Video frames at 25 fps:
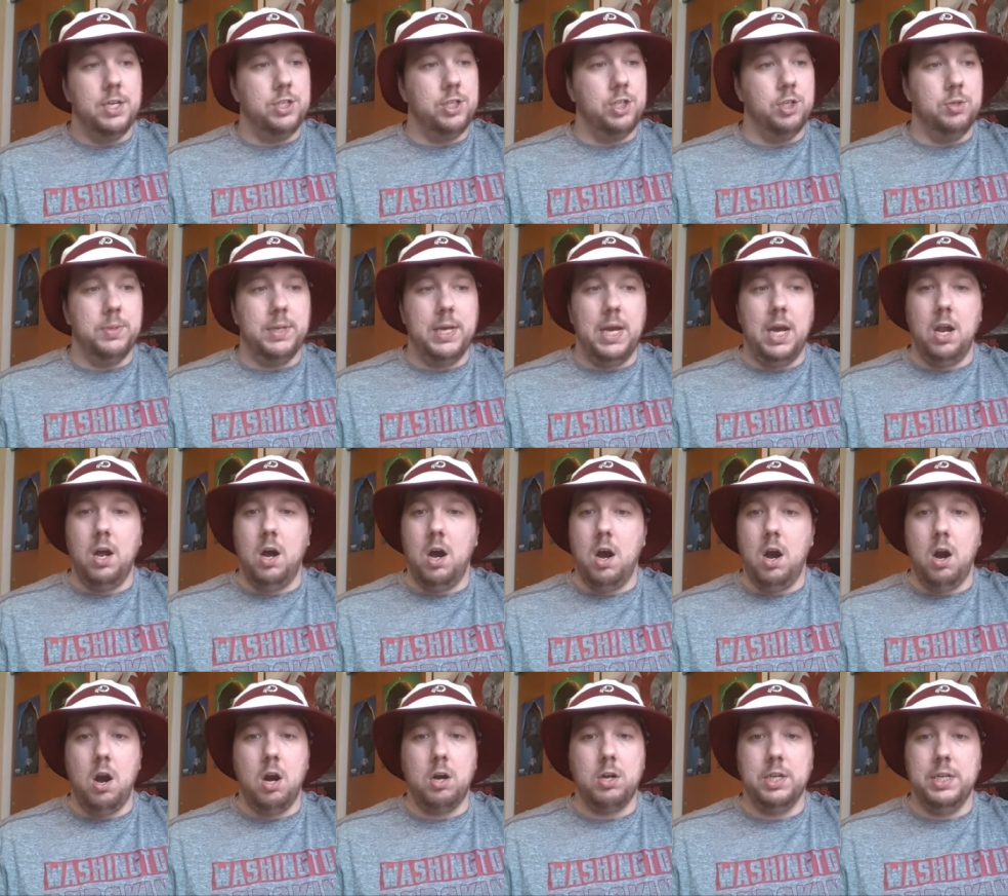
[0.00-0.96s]
As soon as we got
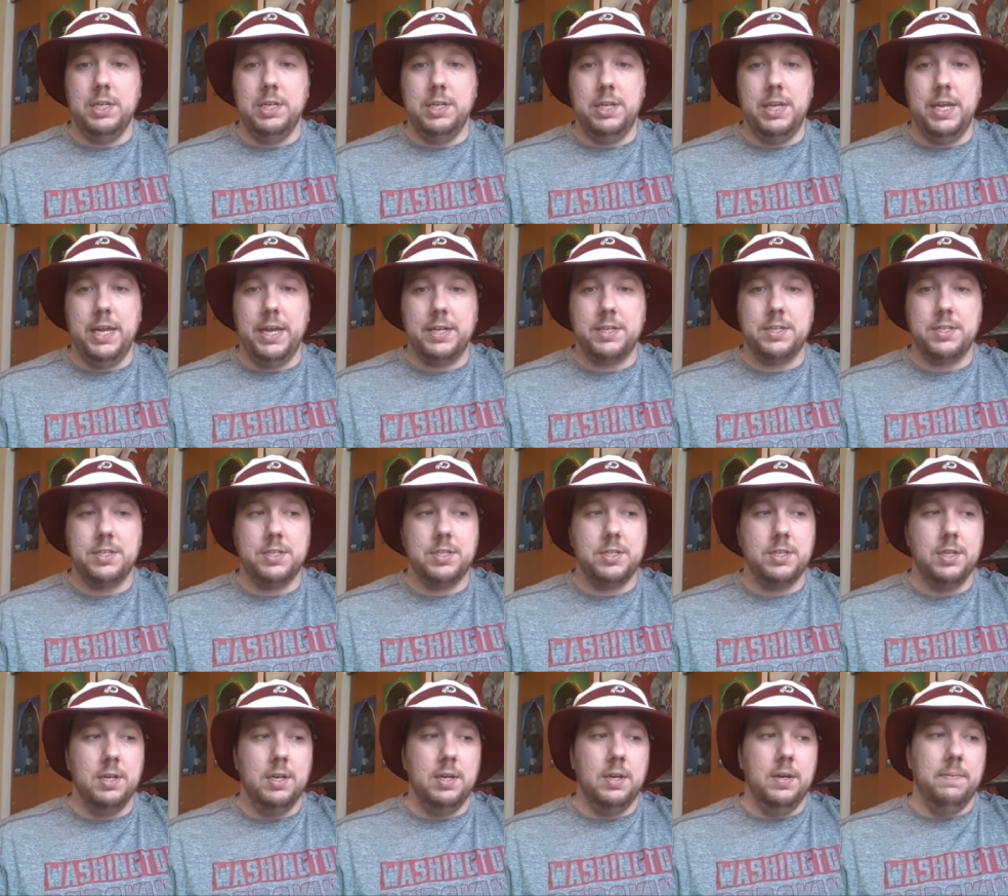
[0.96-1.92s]
HaHa
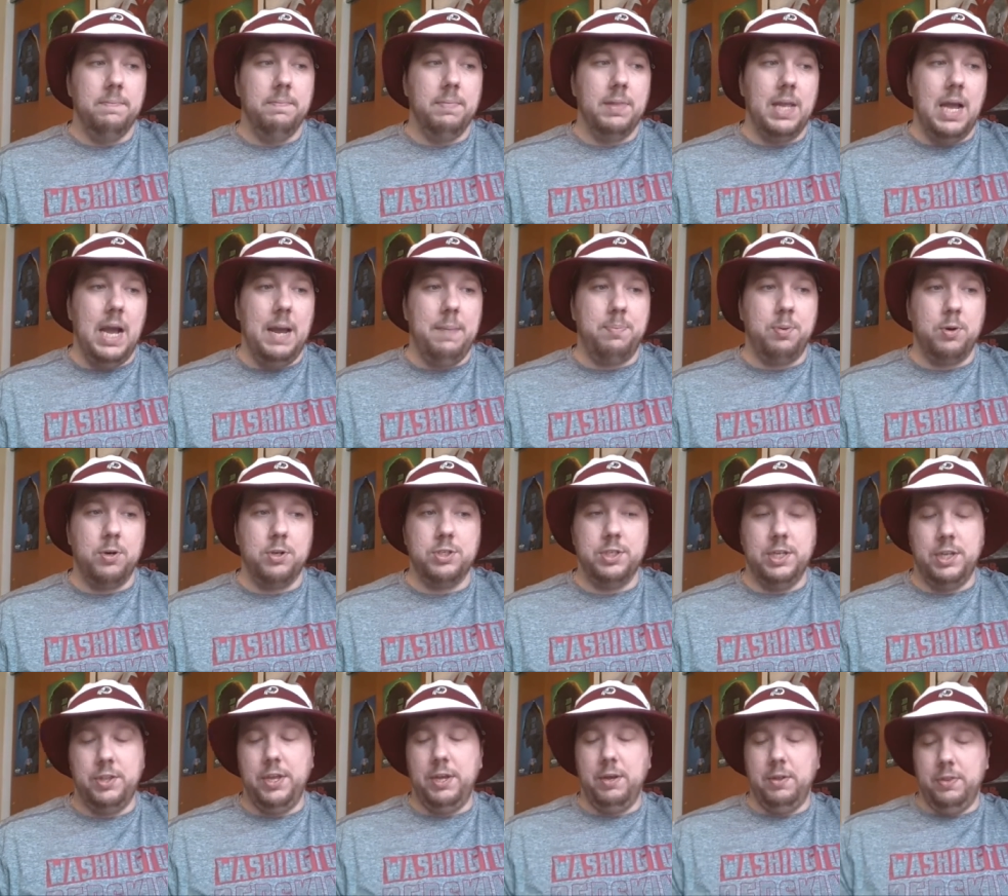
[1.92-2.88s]
Clinton-Dix, I
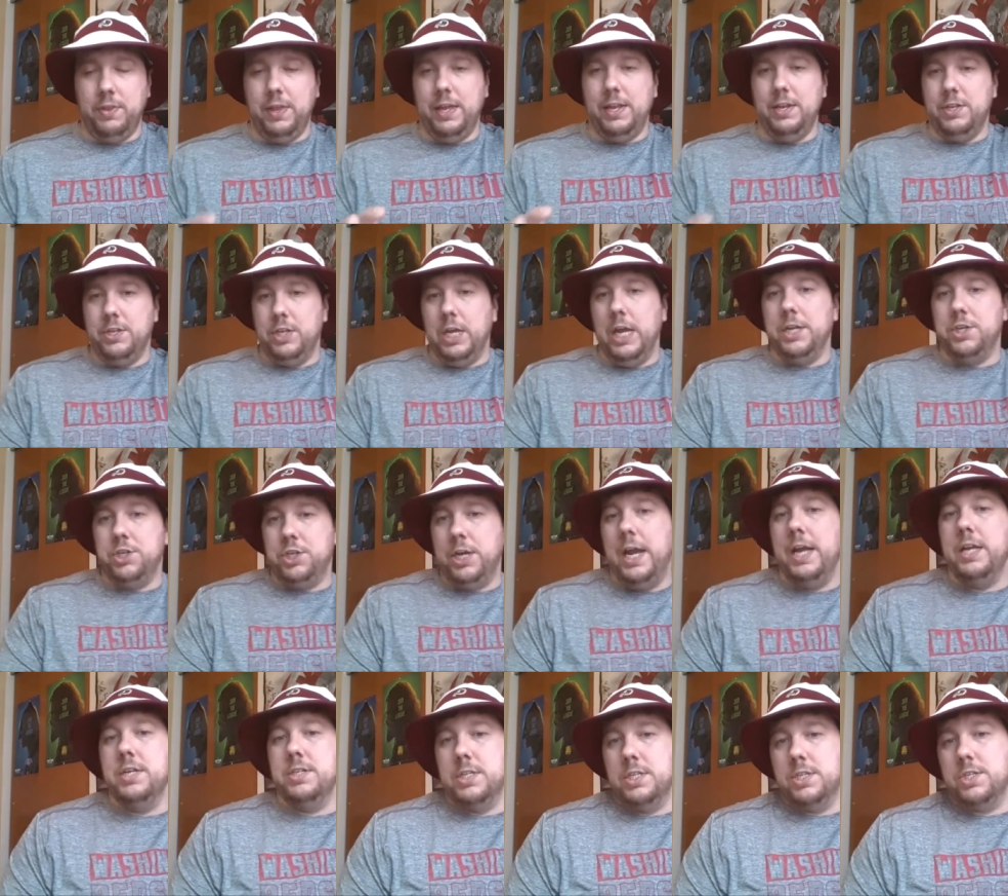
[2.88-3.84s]
personally think they
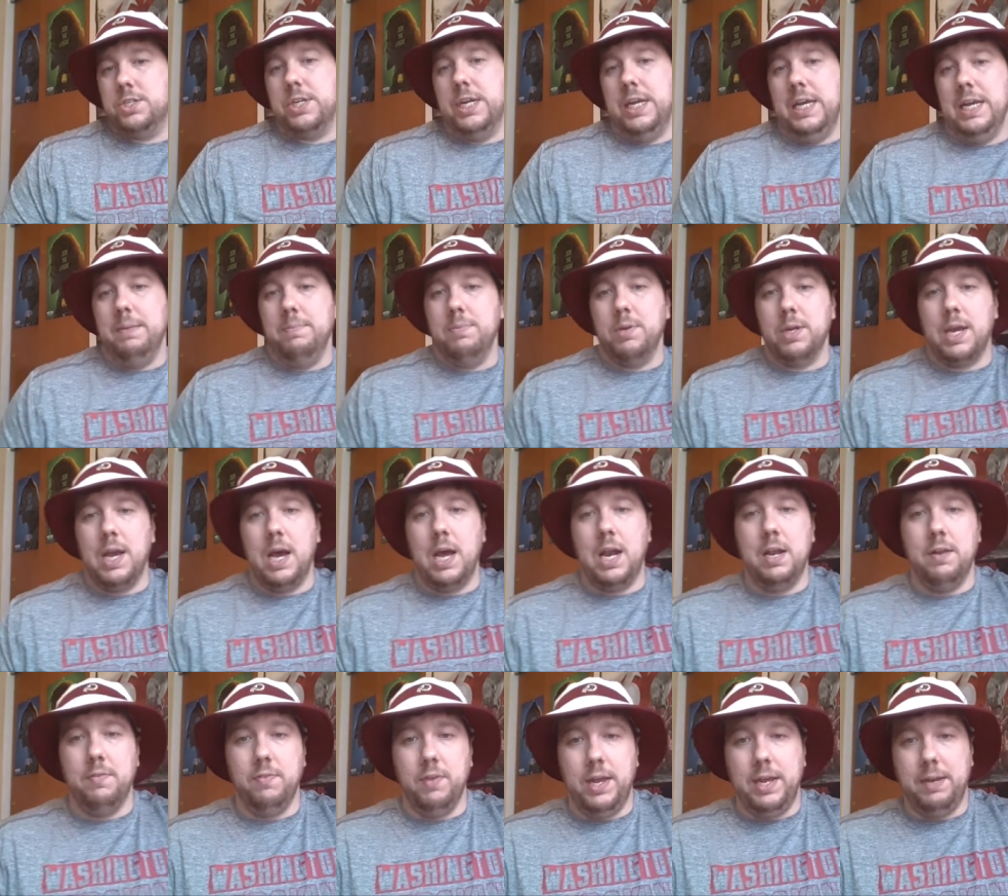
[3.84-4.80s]
changed the scheme to
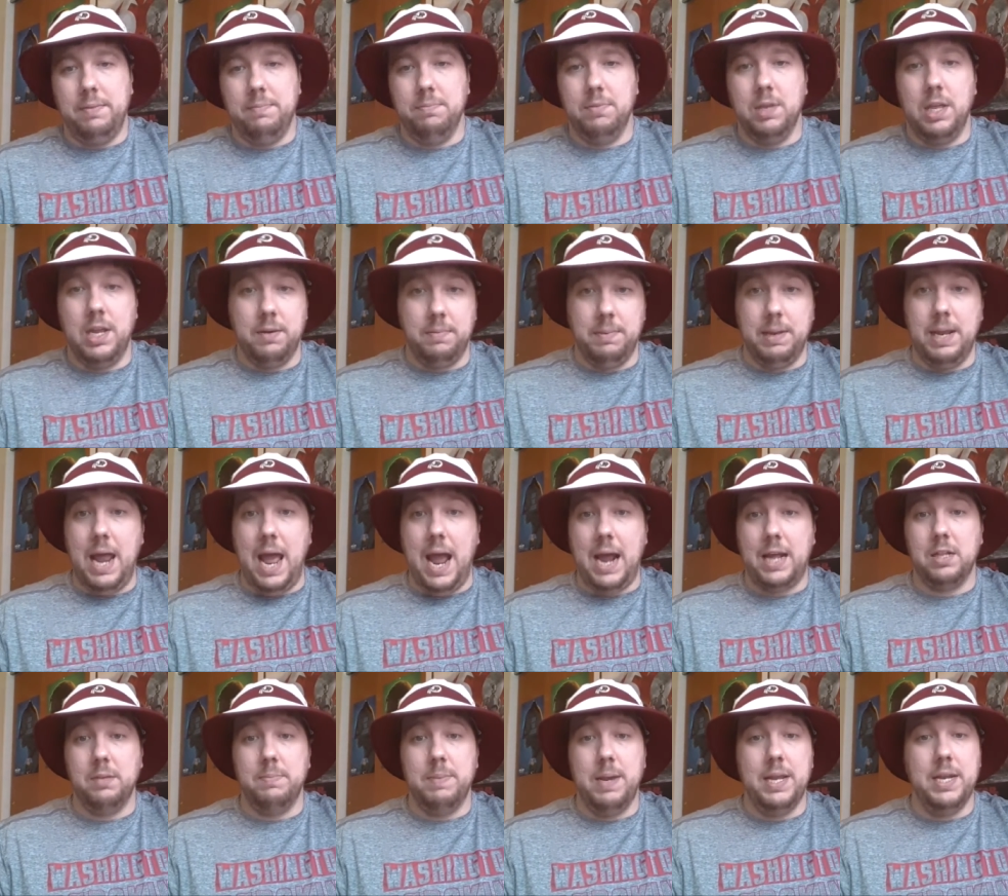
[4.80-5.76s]
kind of like let him get
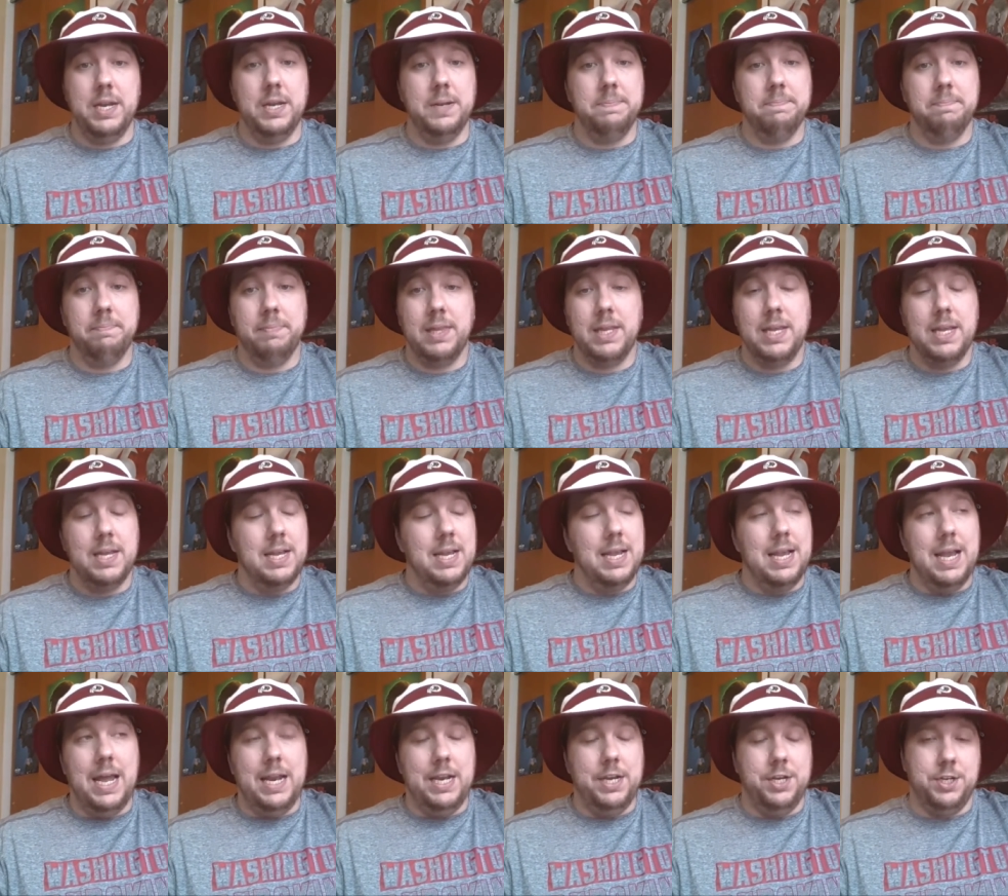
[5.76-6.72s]
acclimated,
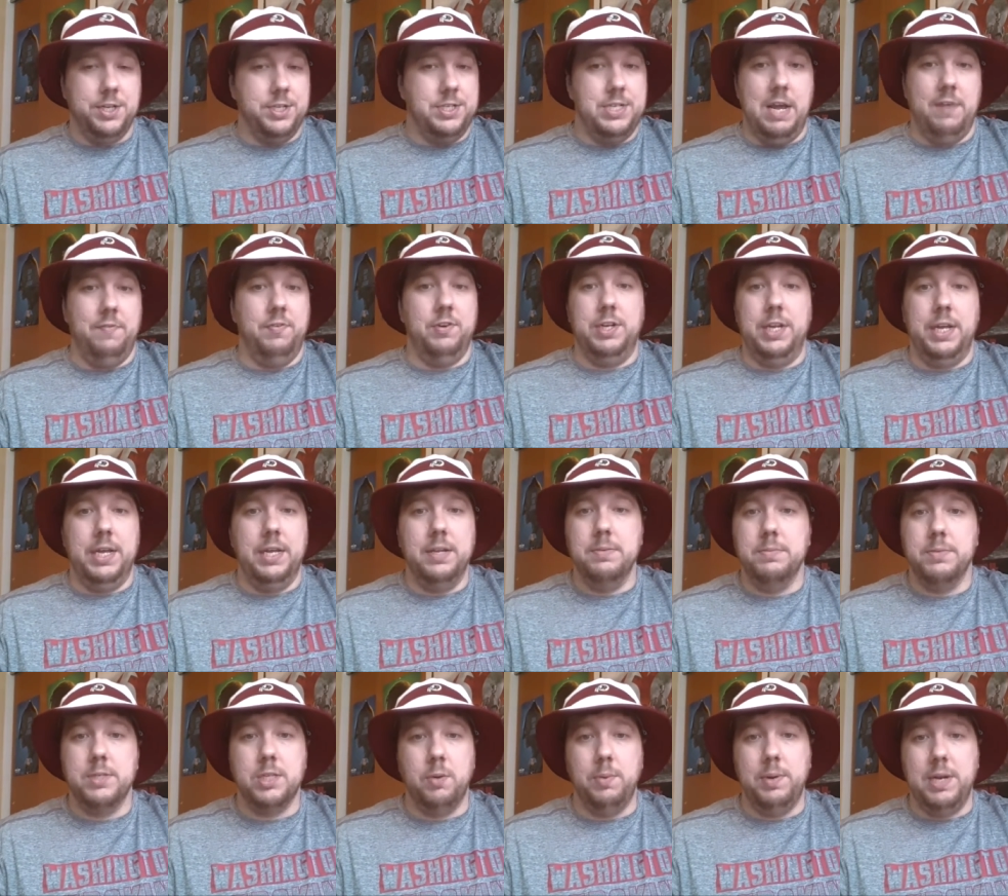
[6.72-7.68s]
and he just never
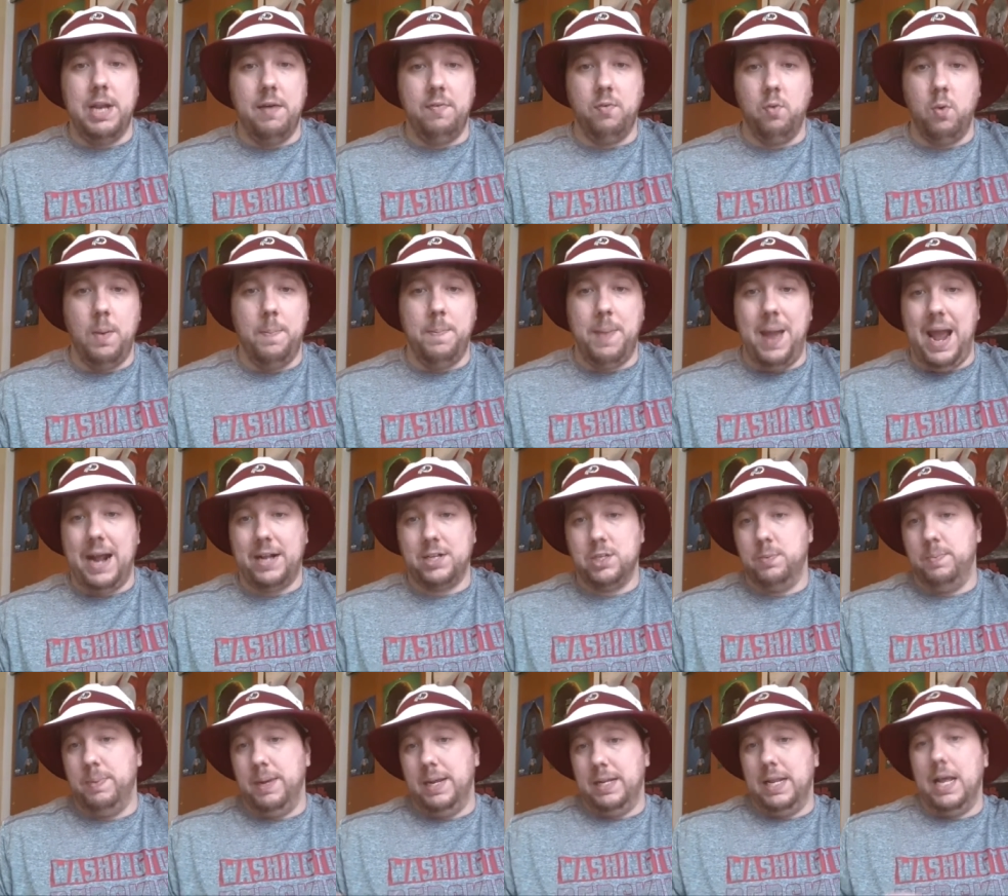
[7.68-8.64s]
did. So we never went
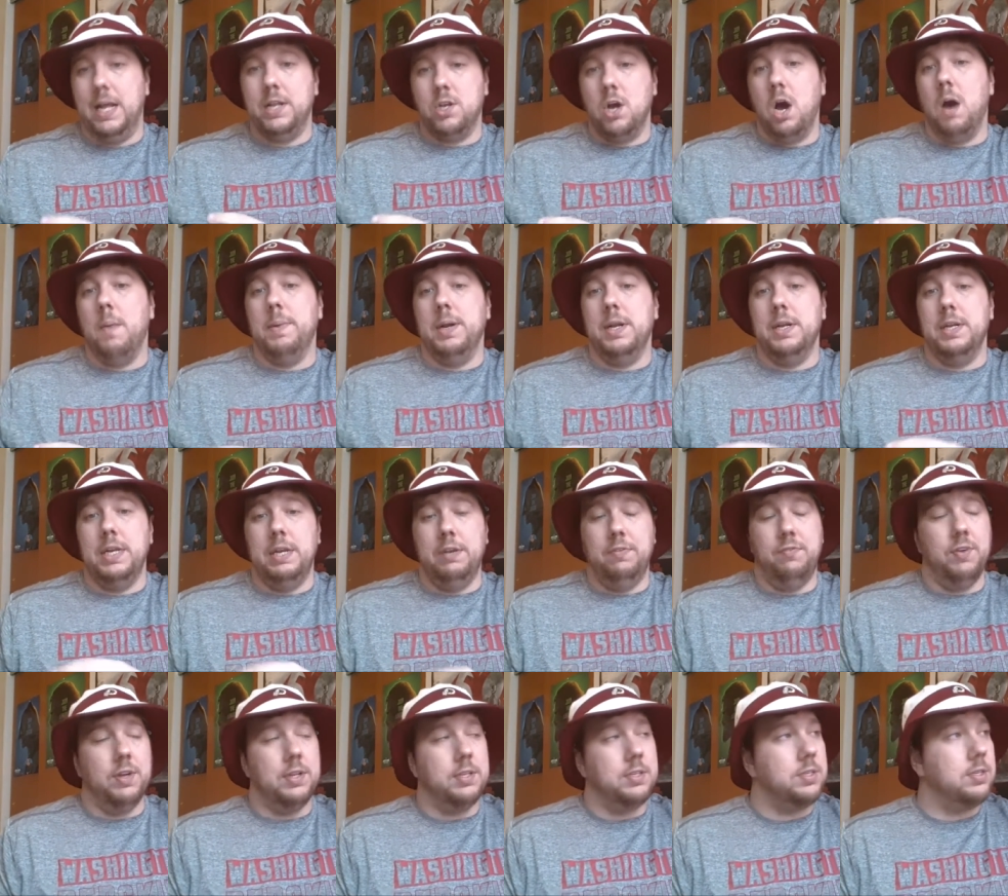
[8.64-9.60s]
back to being that dominant
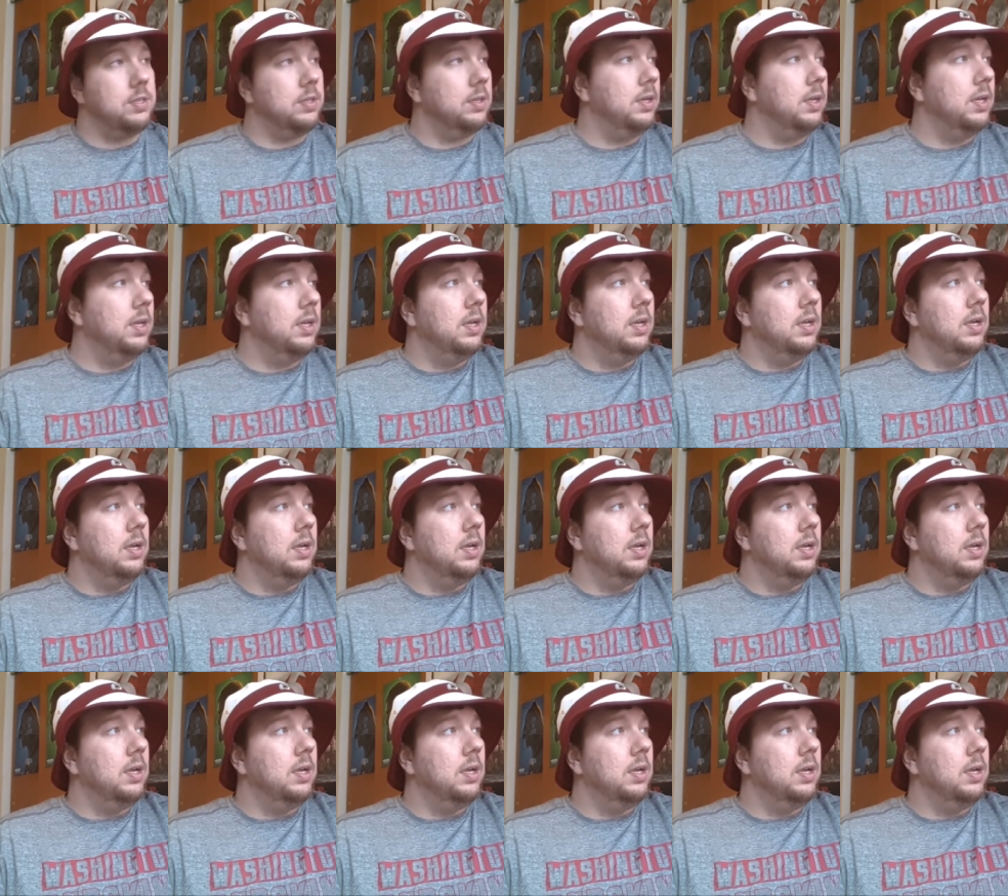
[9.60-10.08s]
defense.